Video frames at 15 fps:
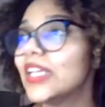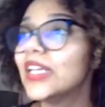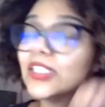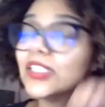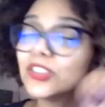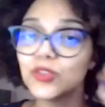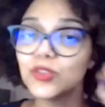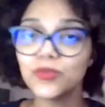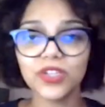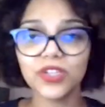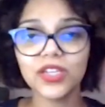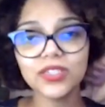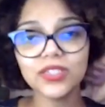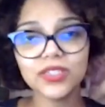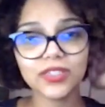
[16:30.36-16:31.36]
to
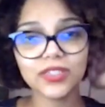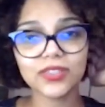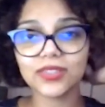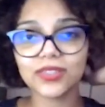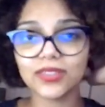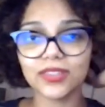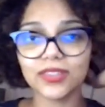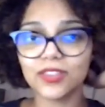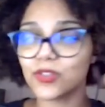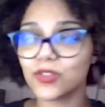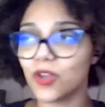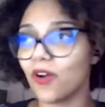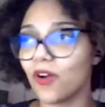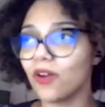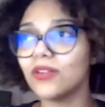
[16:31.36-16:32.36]
finish this
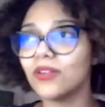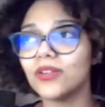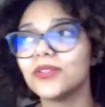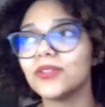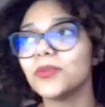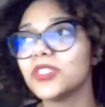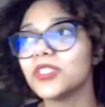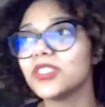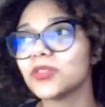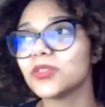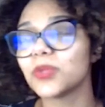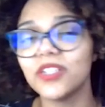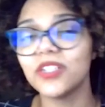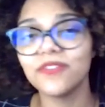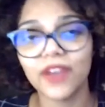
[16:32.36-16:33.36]
talk, which is
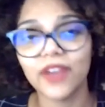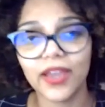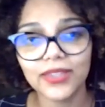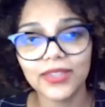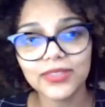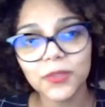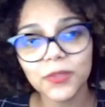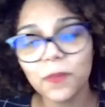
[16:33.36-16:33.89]
really fast,